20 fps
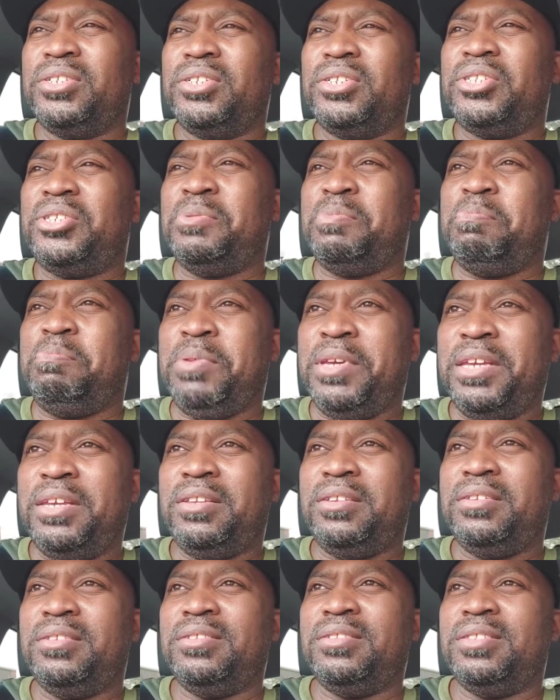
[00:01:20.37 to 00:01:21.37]
to beat
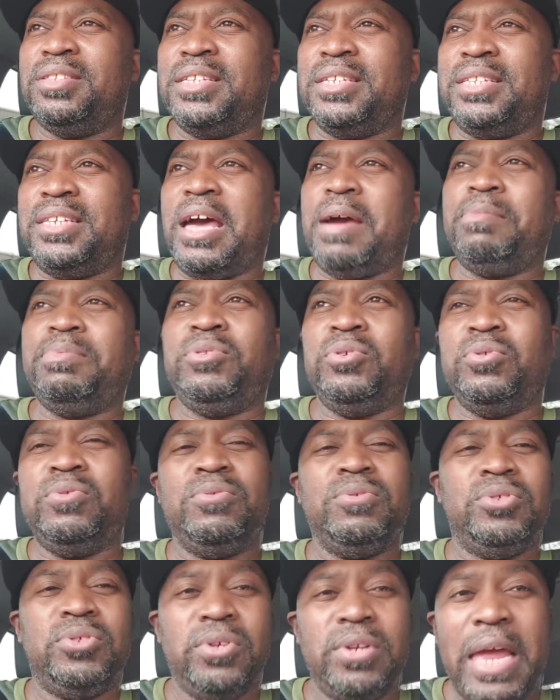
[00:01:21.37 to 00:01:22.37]
the top
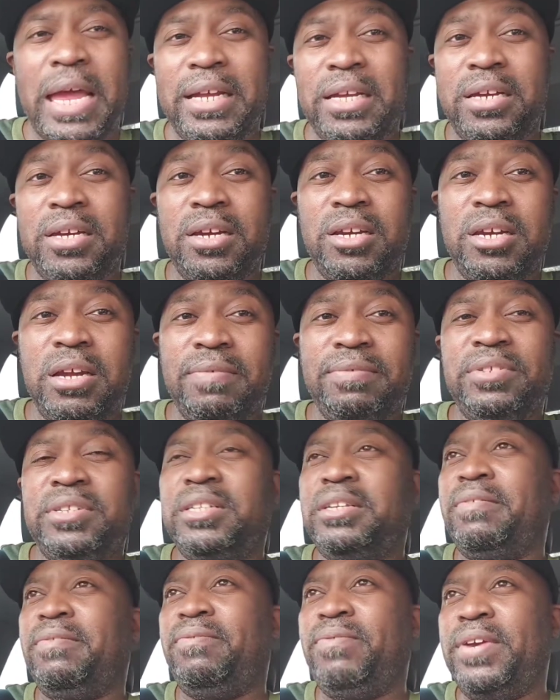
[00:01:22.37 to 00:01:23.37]
dudes, or like good enough to
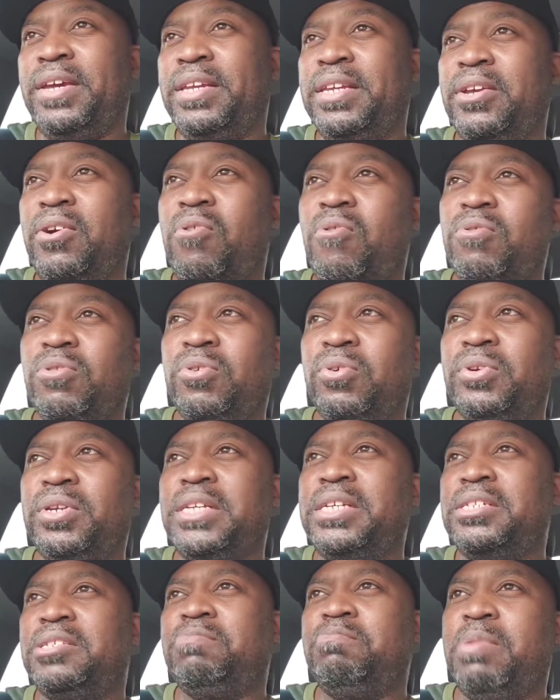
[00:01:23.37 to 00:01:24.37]
defend and hold on to
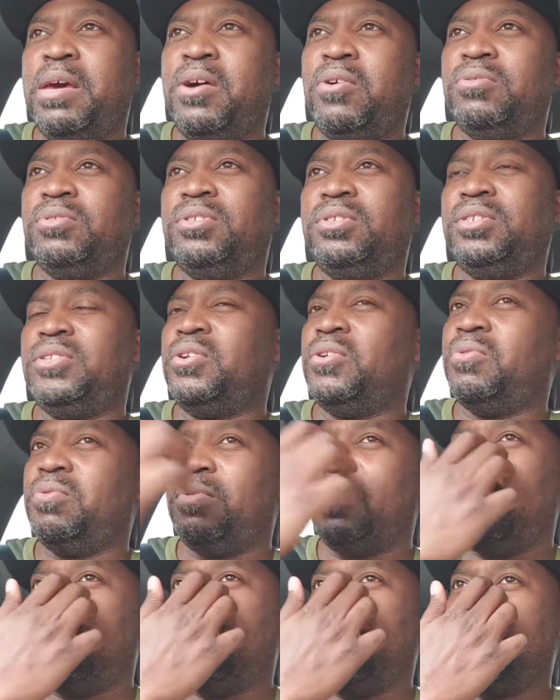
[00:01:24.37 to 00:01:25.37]
his belts,
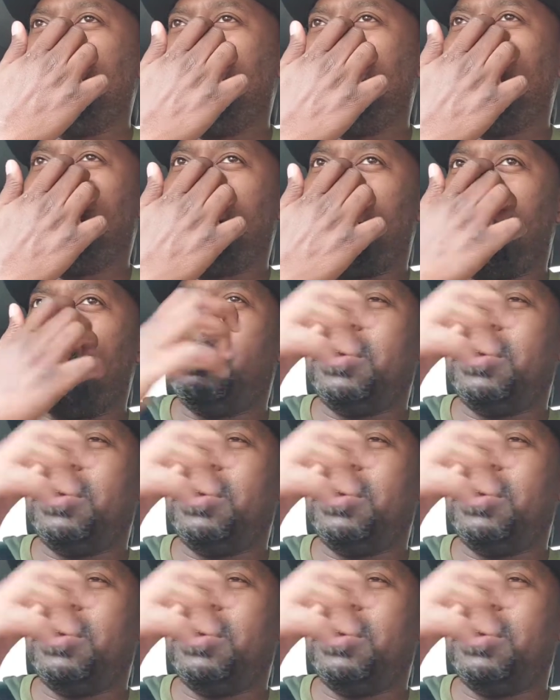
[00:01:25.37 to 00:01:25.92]
against the top